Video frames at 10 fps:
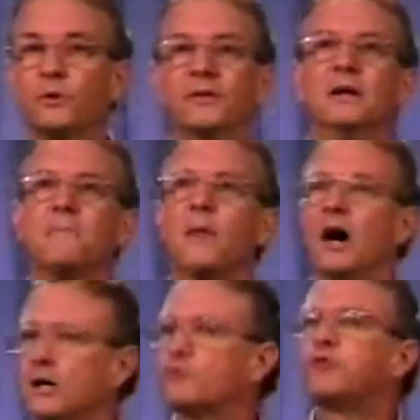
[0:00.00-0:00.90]
with a
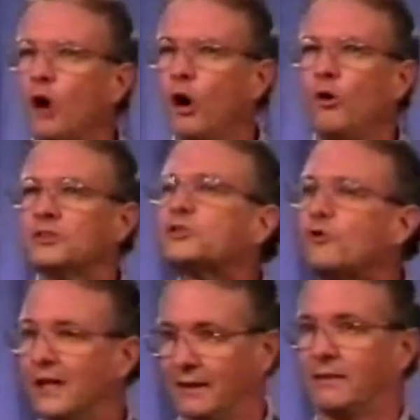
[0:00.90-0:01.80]
controlled
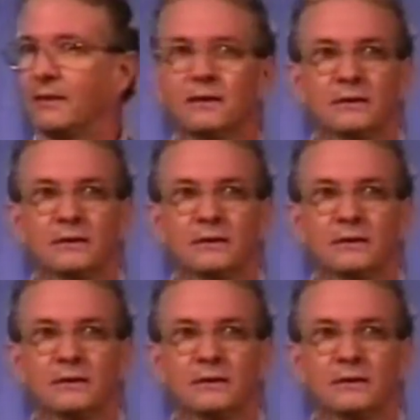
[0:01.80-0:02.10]
strength,